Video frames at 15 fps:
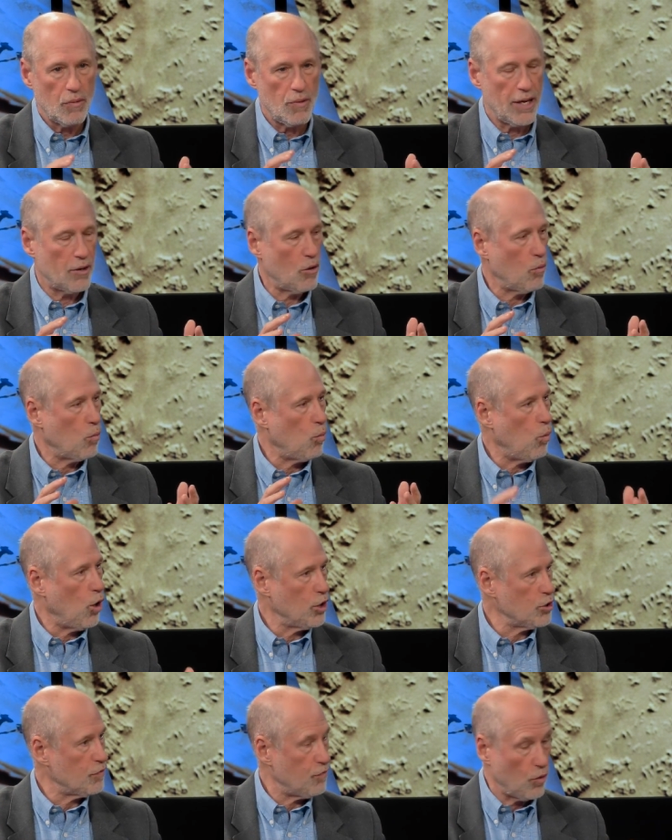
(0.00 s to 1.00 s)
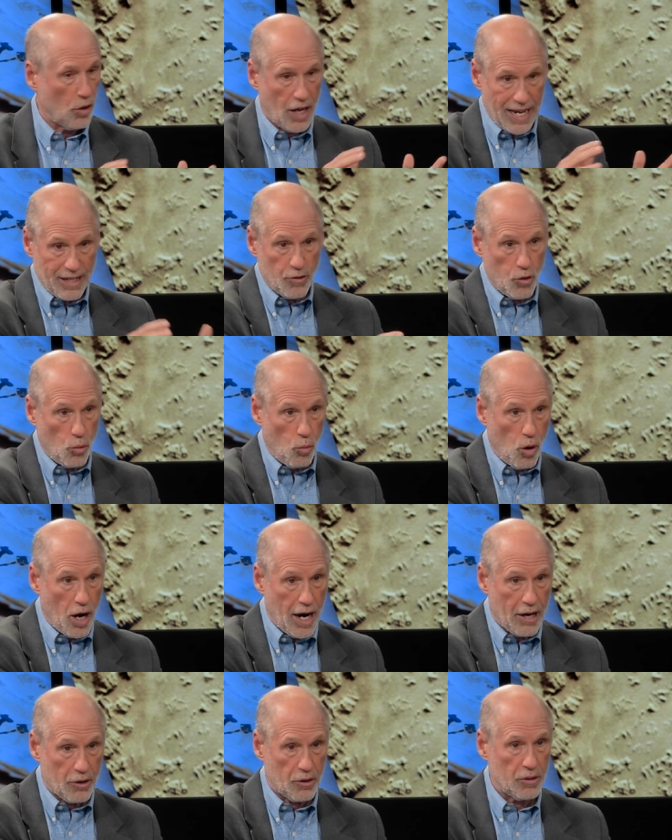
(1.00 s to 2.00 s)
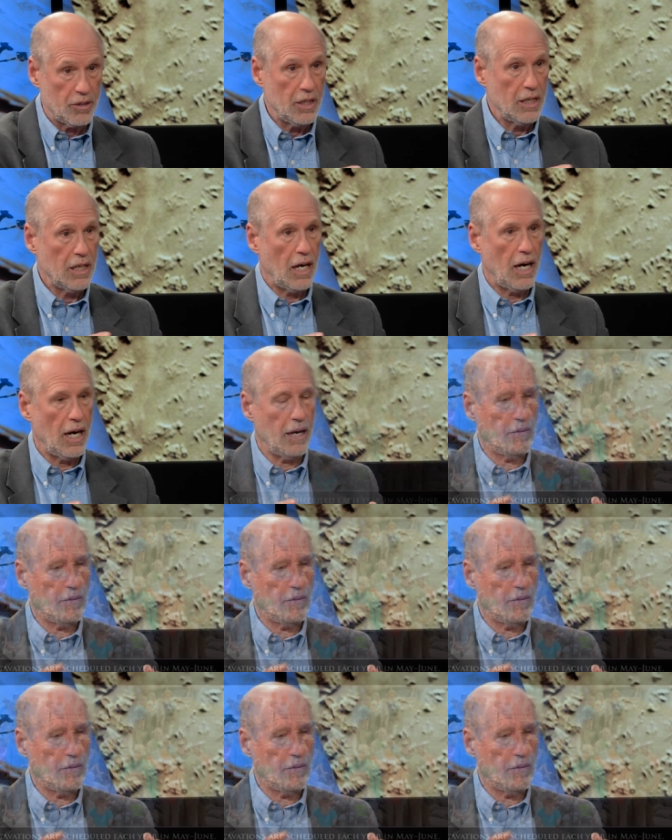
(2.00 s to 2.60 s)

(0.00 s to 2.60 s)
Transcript: that are wonderful, like the water, uh, mm-hmm.